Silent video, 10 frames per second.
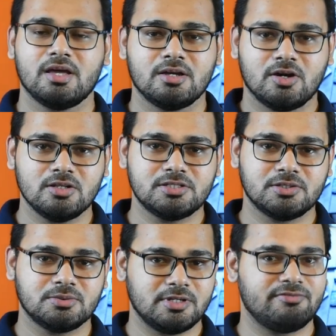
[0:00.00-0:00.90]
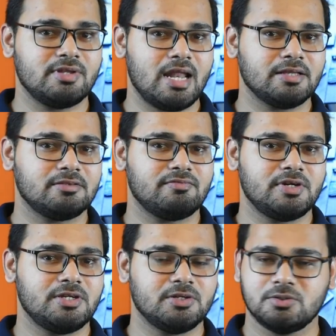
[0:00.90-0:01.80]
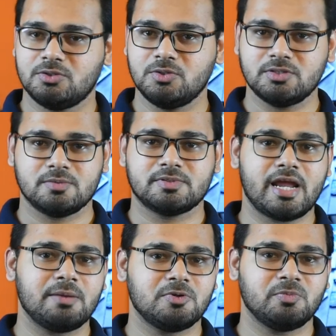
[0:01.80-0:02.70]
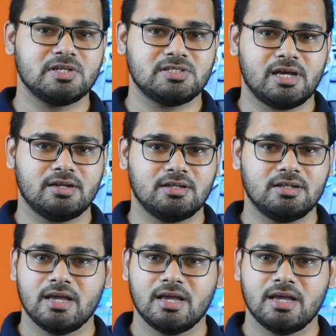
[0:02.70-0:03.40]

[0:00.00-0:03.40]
Also, if you like the video, do subscribe to my channel,